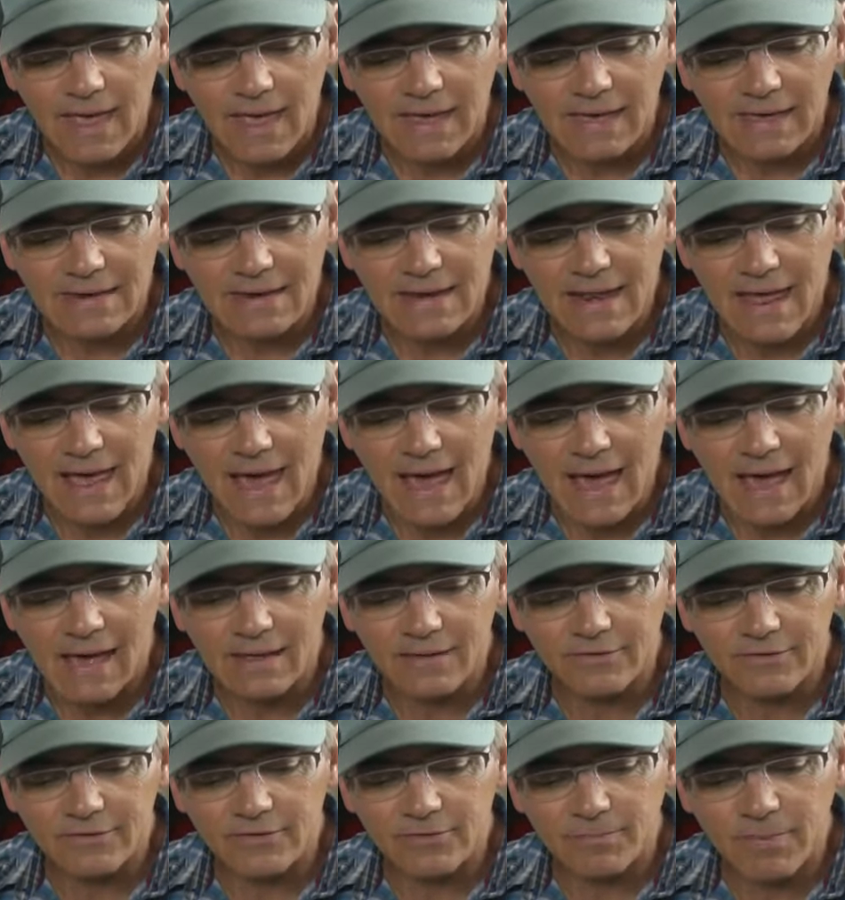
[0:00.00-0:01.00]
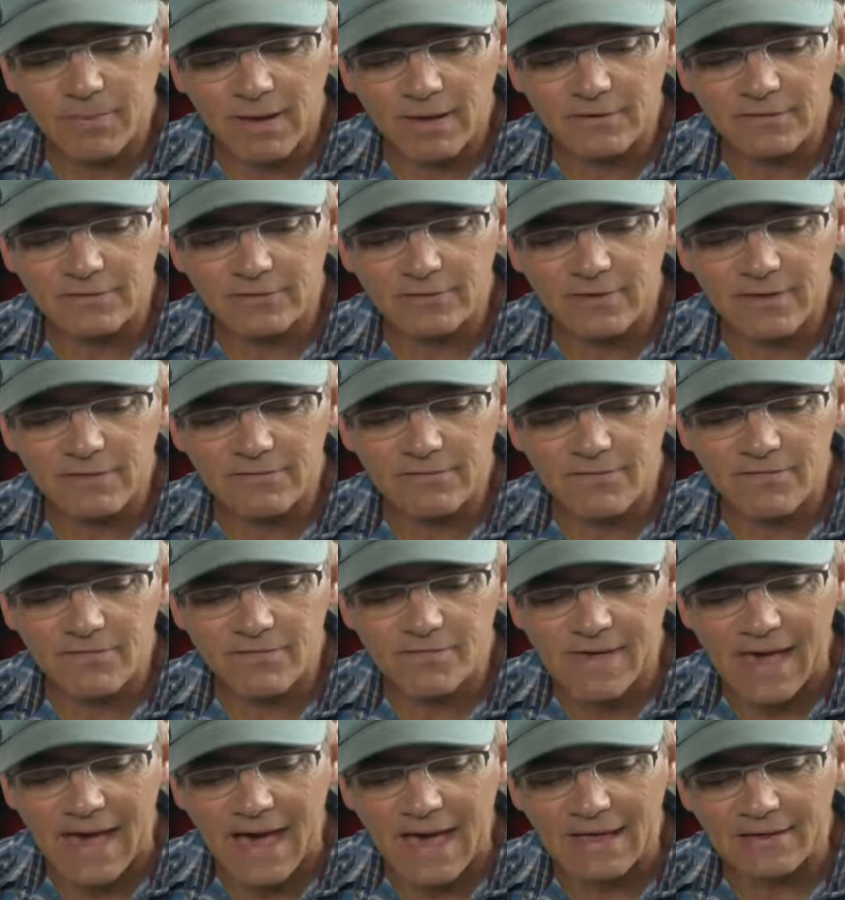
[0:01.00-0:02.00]
and as by some
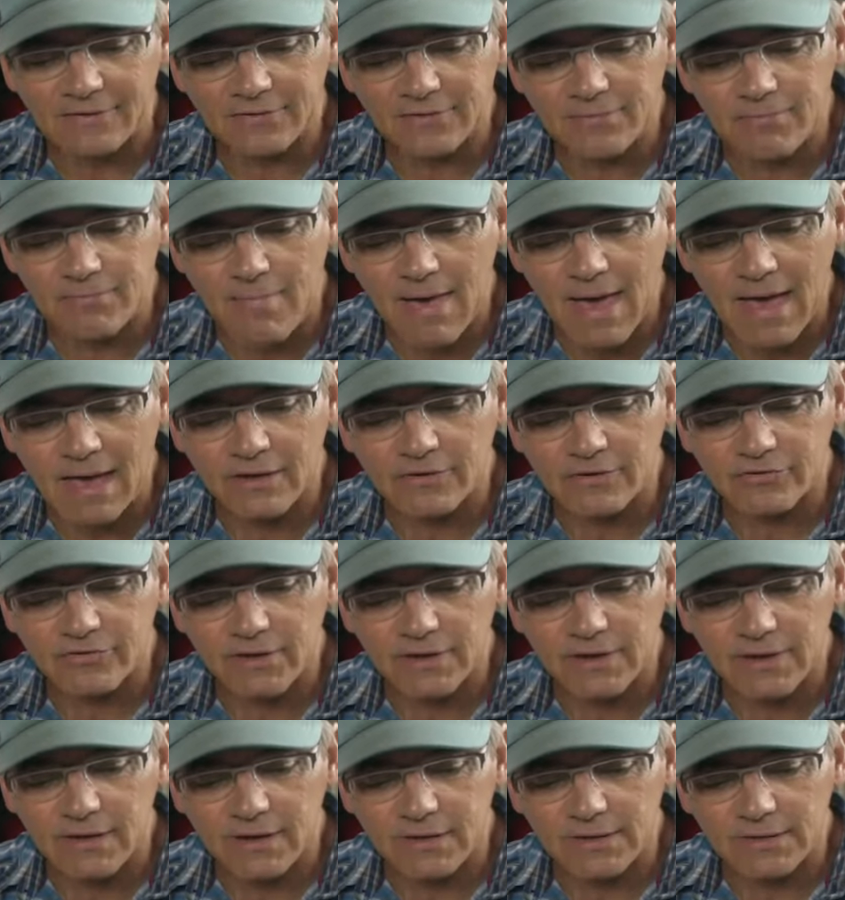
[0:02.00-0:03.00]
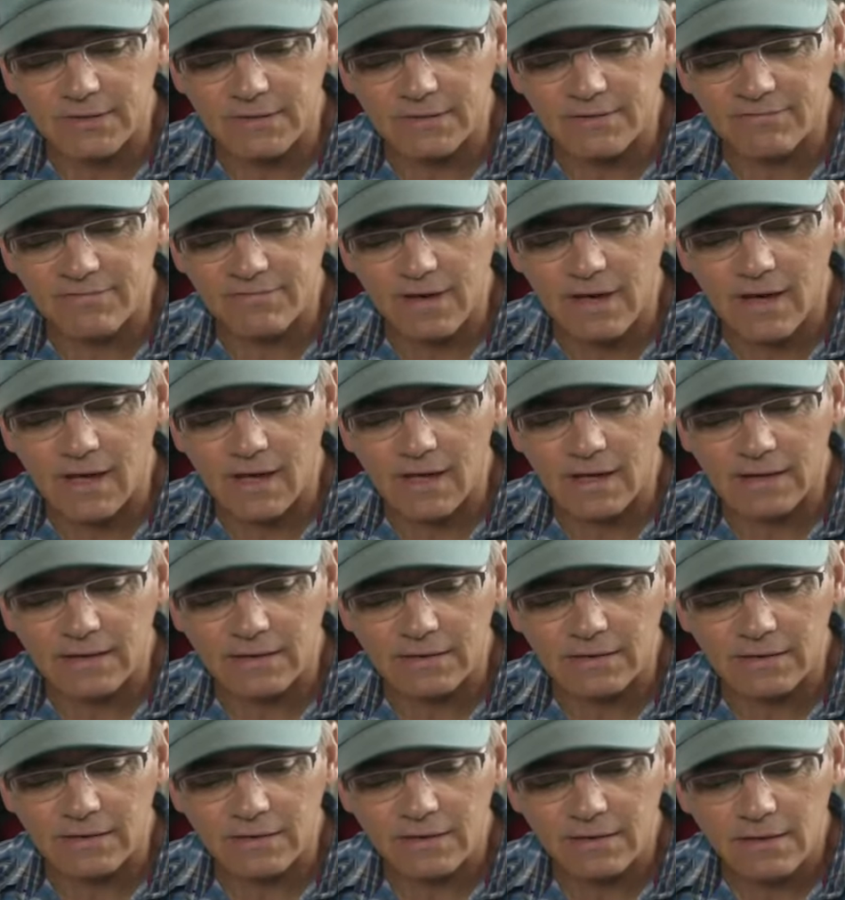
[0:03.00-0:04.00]
vast magic
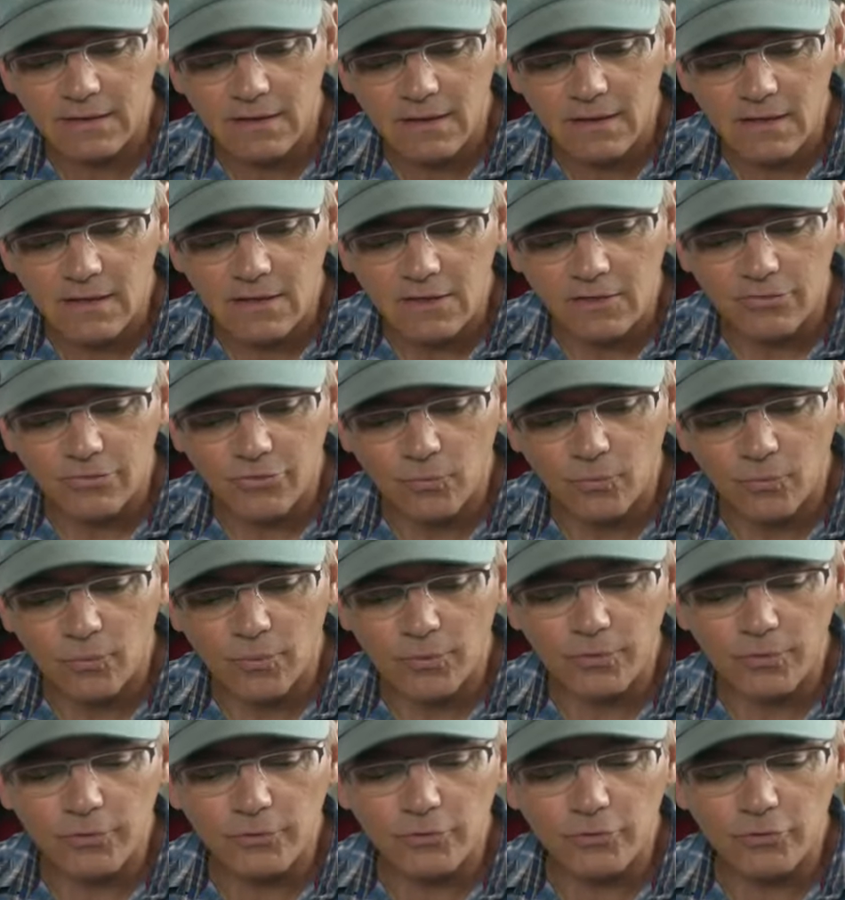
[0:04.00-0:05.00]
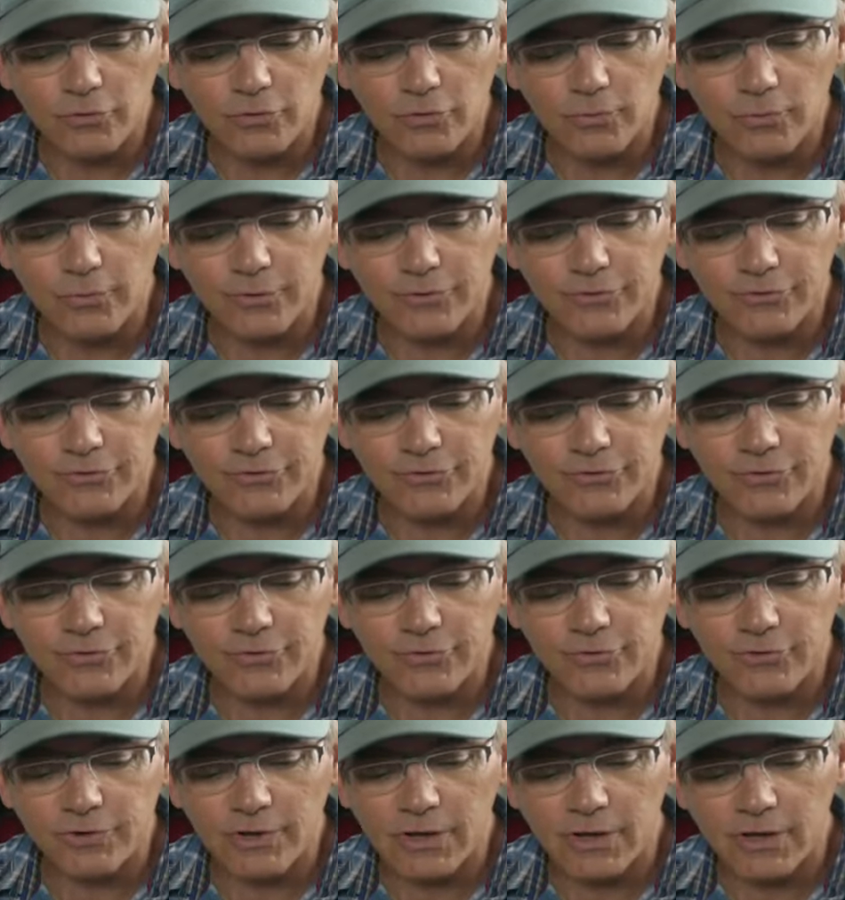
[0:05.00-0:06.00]
undivined, the world was
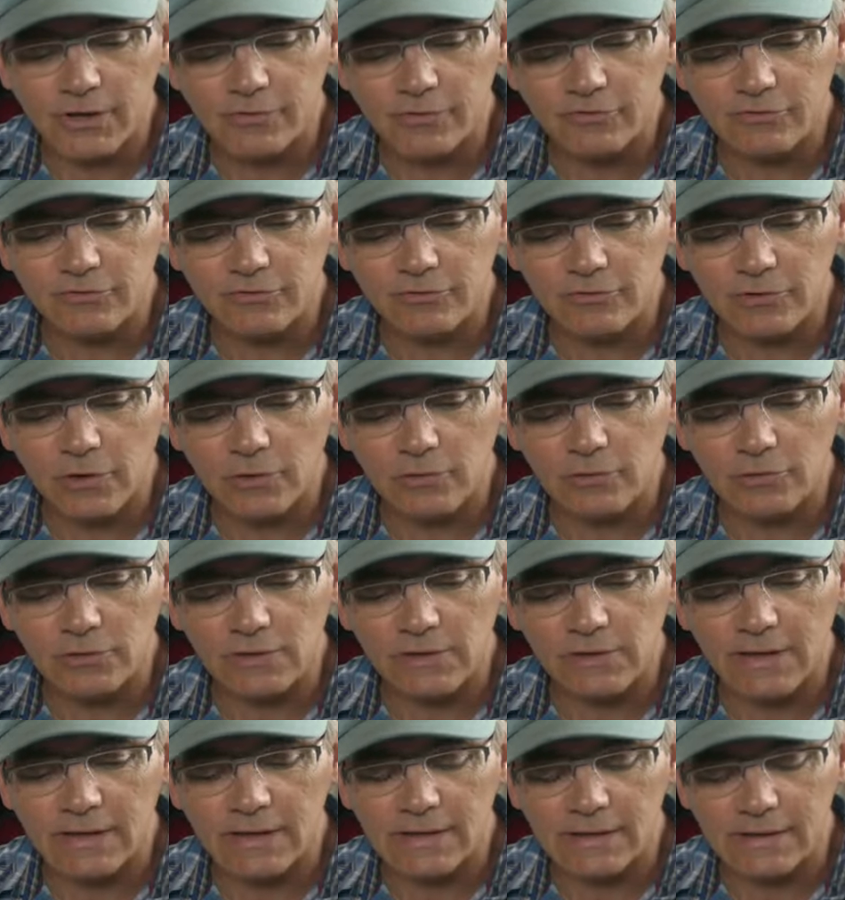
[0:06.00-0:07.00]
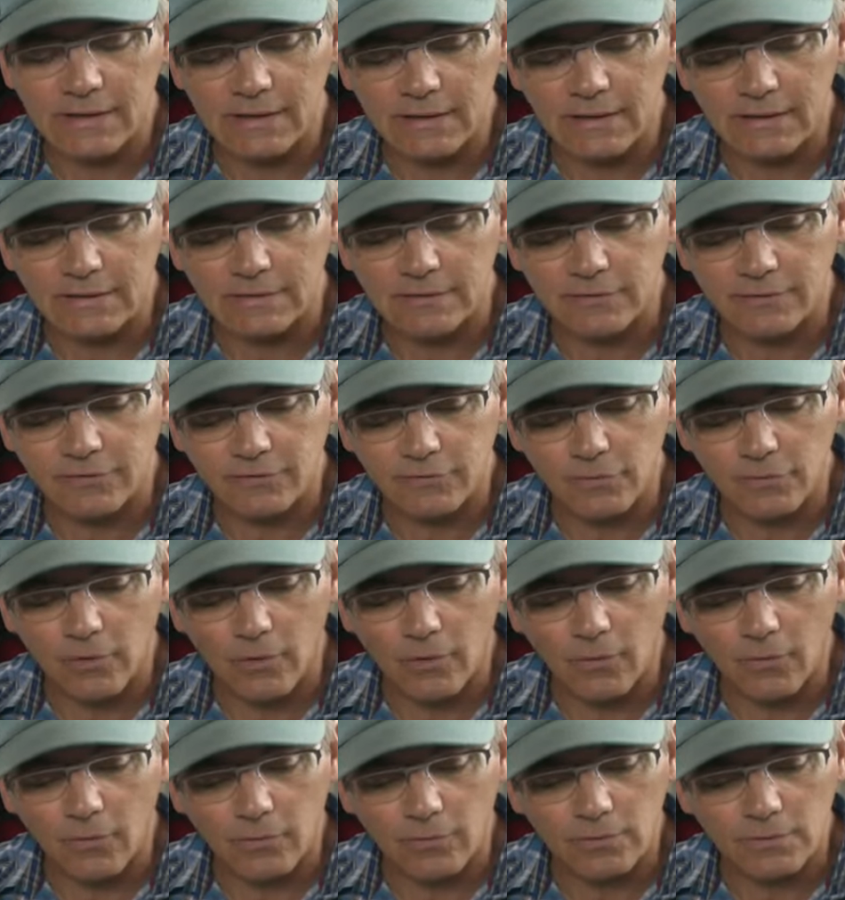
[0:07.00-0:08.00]
turning slowly into
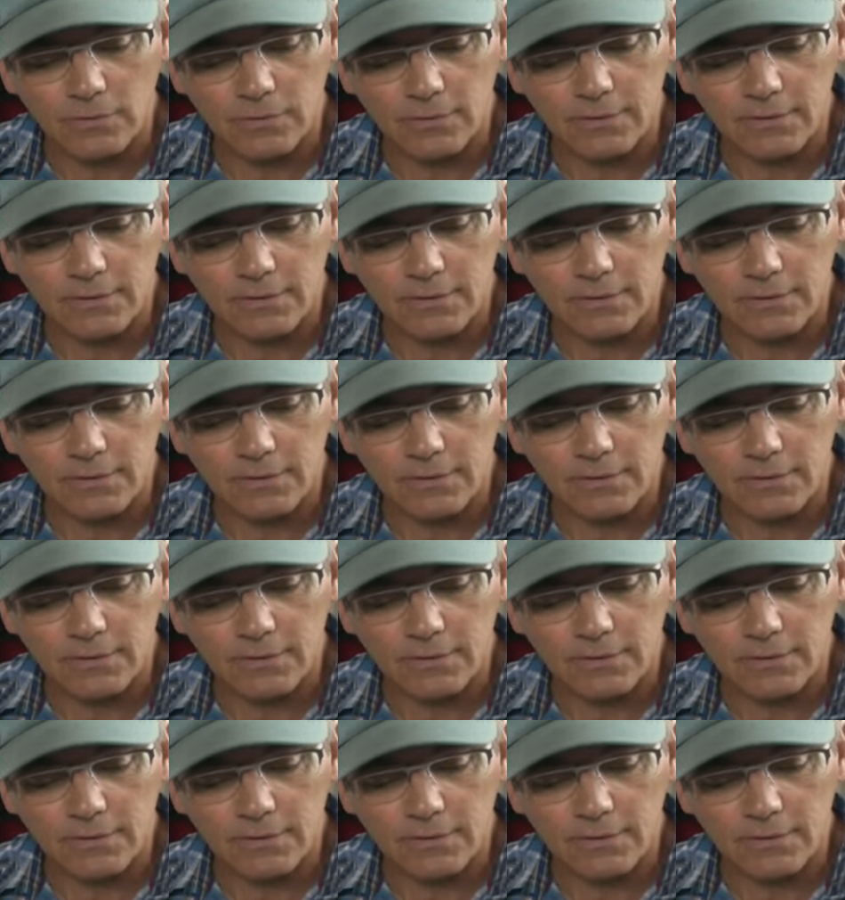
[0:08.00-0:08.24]
gold.